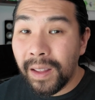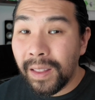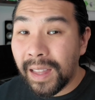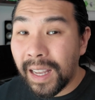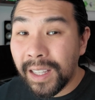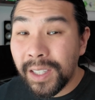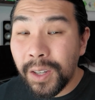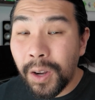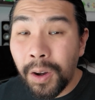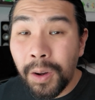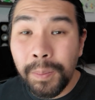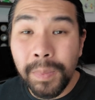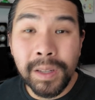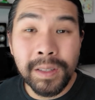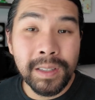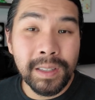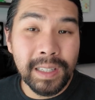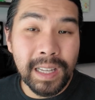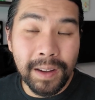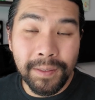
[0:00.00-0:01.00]
that's
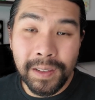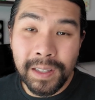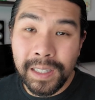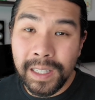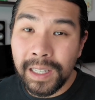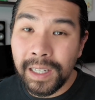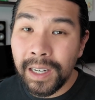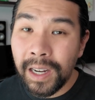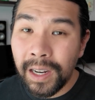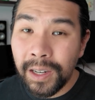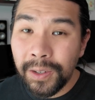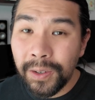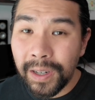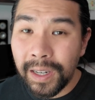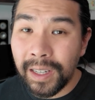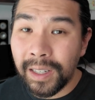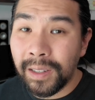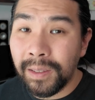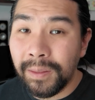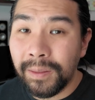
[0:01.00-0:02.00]
almost
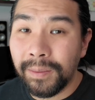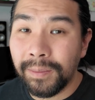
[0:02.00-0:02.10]
$1,700.